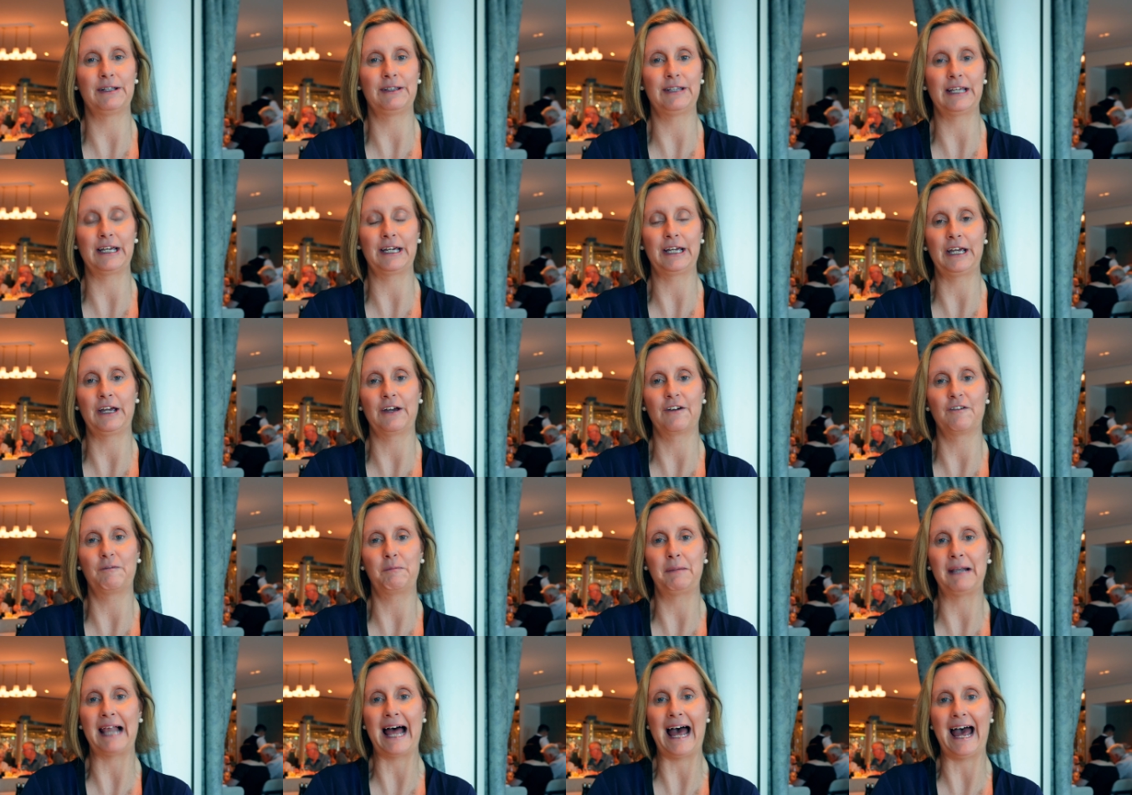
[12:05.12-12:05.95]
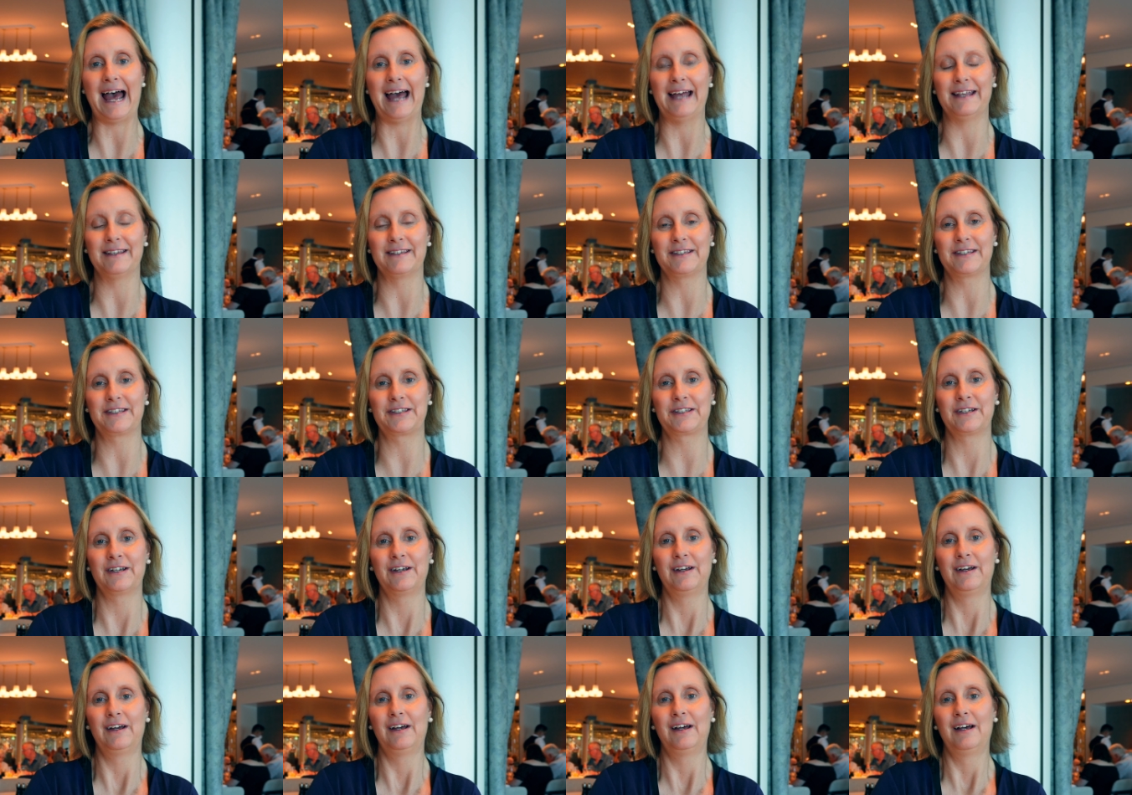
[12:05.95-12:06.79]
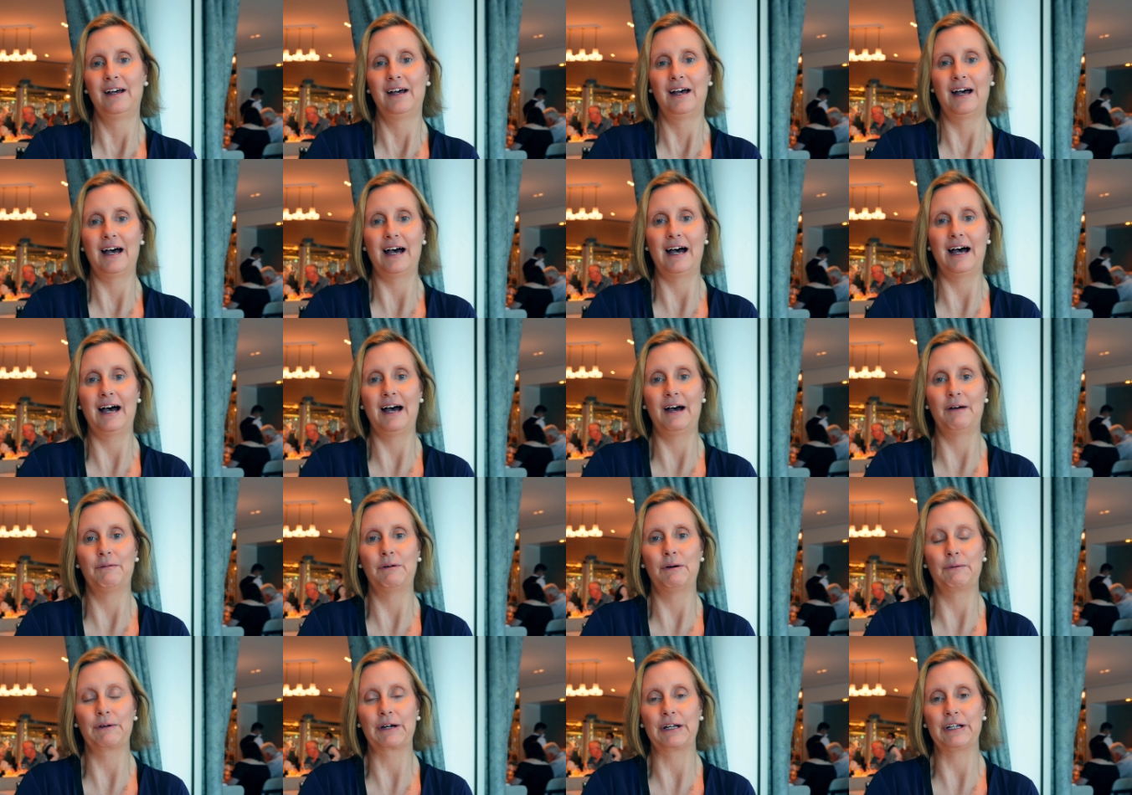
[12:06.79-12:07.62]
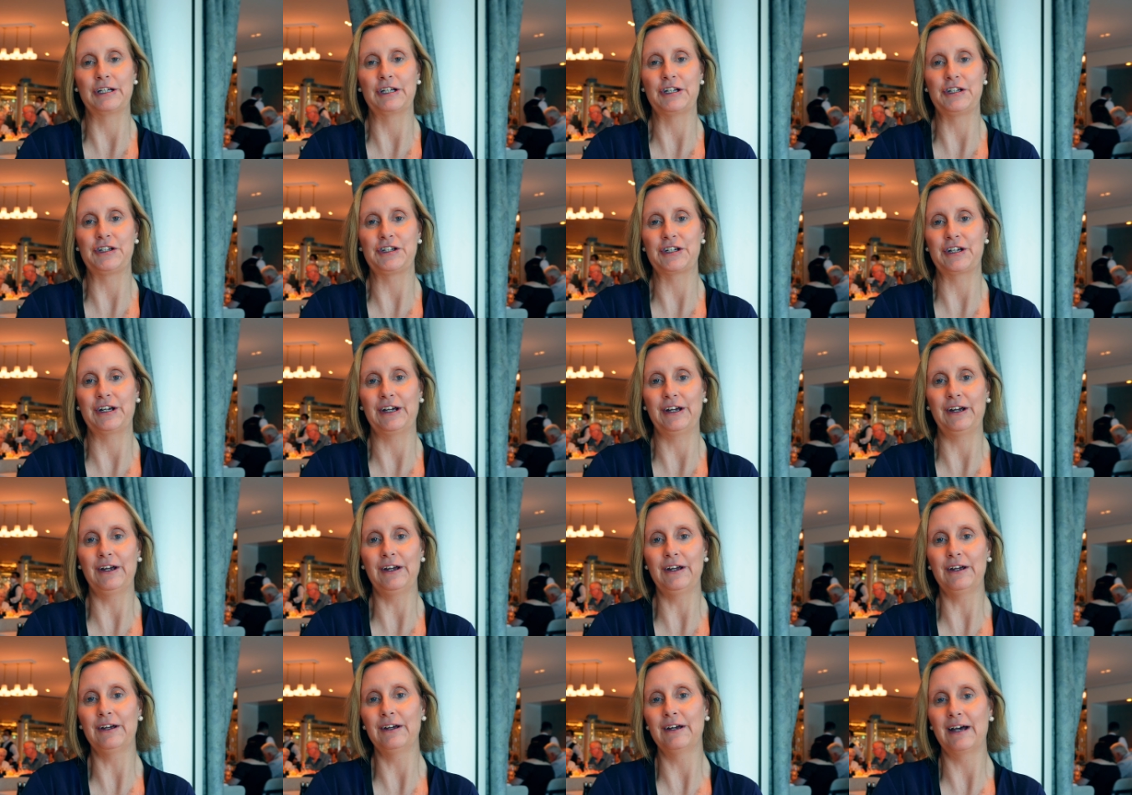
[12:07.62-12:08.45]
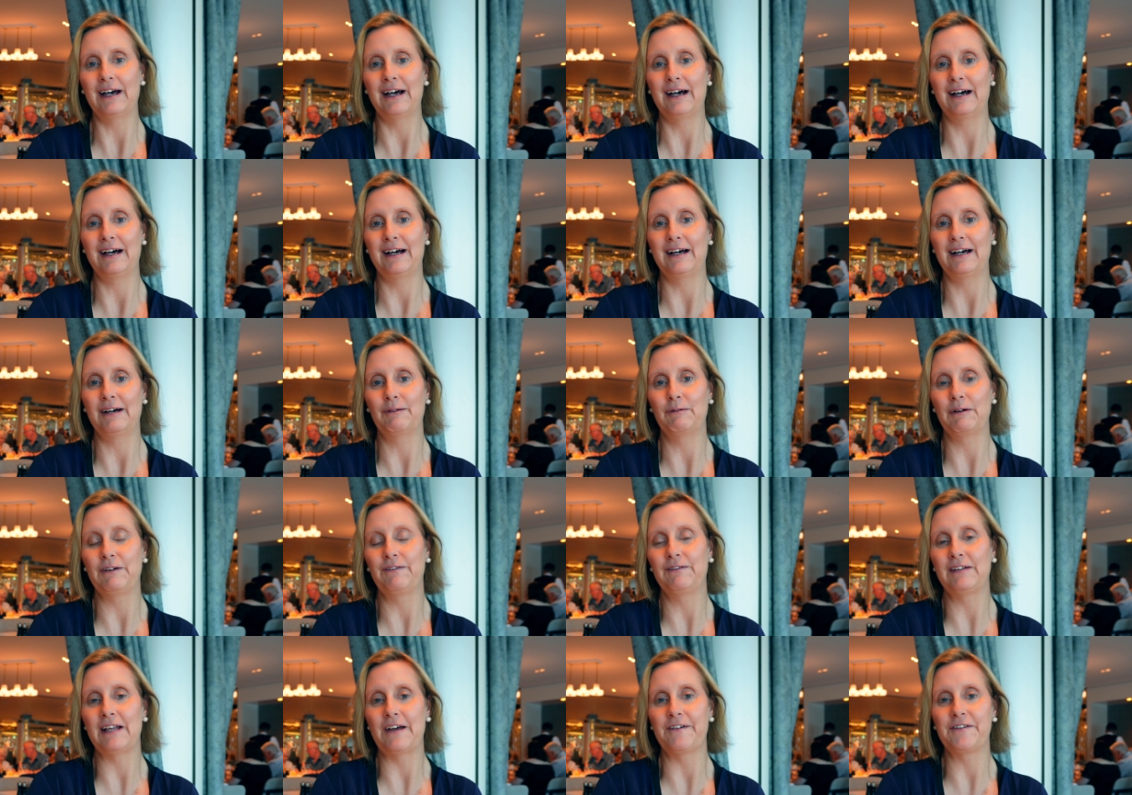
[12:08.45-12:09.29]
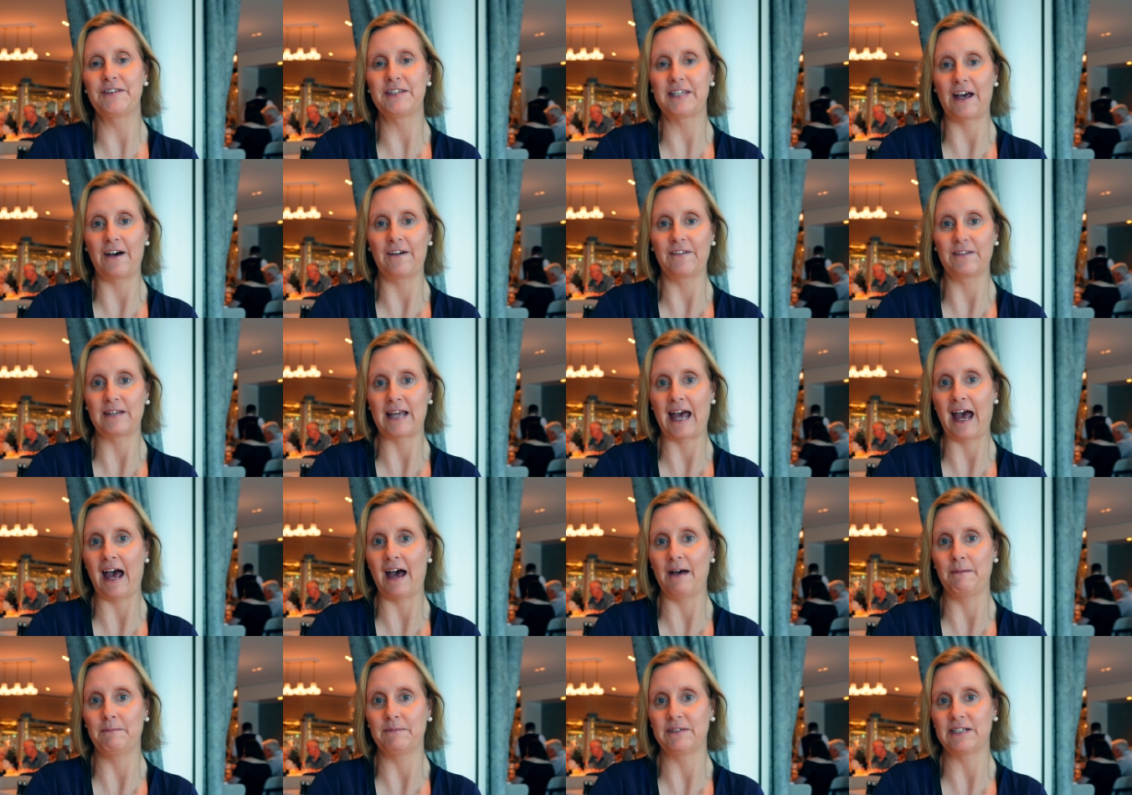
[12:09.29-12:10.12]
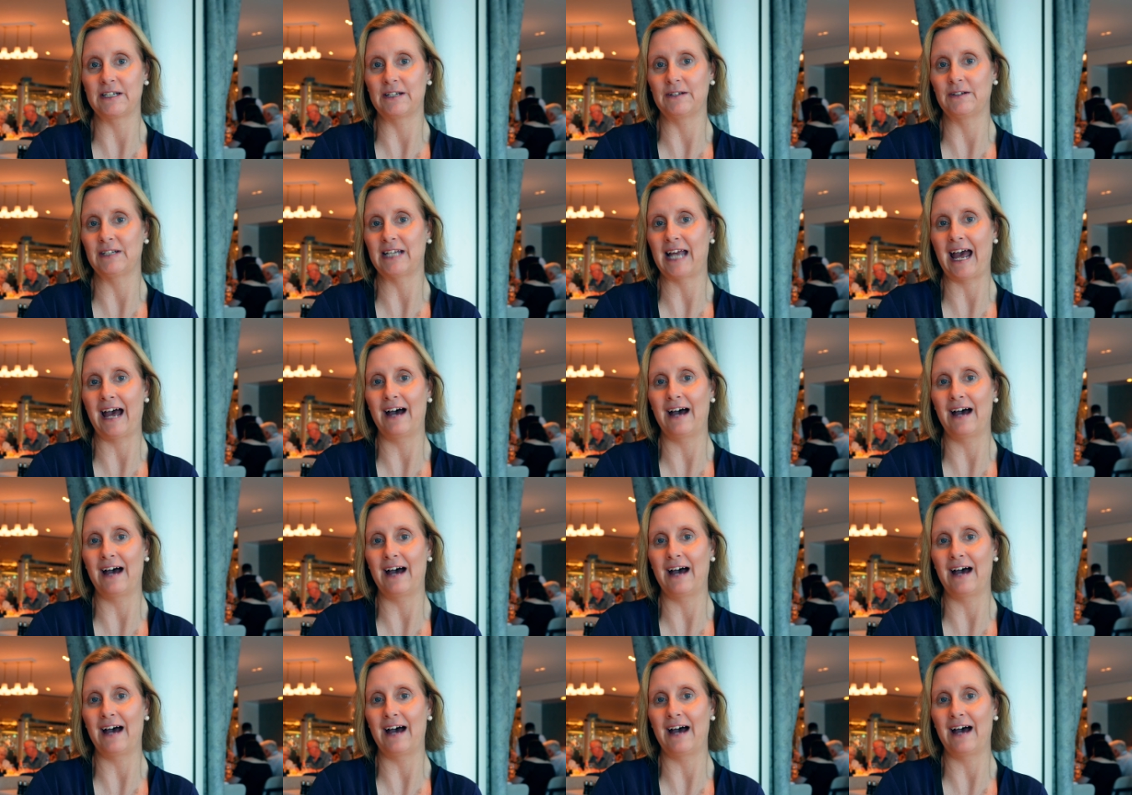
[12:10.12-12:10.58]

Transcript: We're thinking of plans, uh, what we're going to do. Uh, we've left Southampton